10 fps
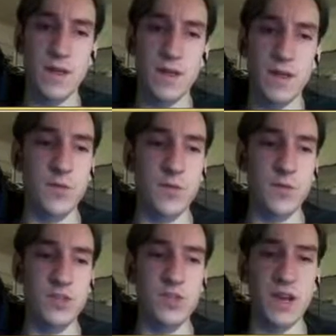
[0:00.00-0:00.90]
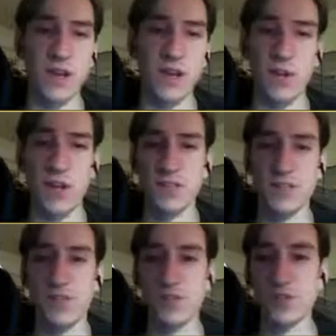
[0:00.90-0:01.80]
Full suite of counter magic,
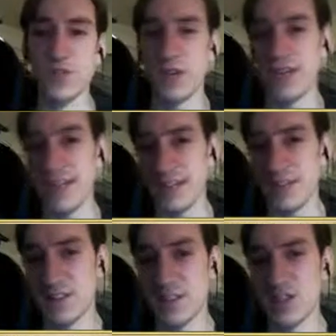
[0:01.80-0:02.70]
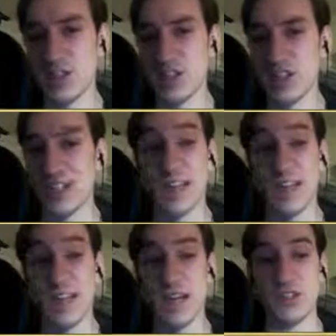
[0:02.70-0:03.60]
full suite of digs. It's just a dig
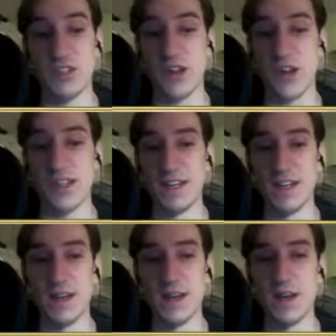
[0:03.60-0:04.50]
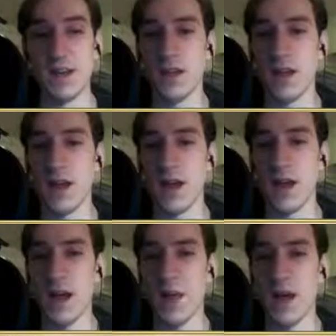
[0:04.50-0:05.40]
deck. It's trying to dig.
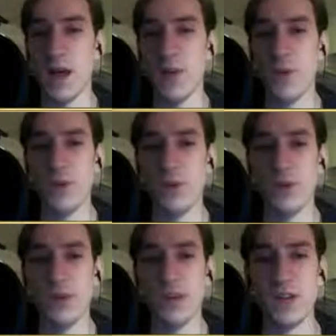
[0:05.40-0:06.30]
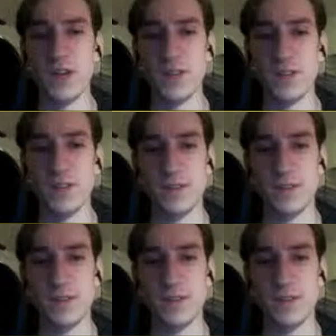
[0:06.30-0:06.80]
I don't know about the preordains.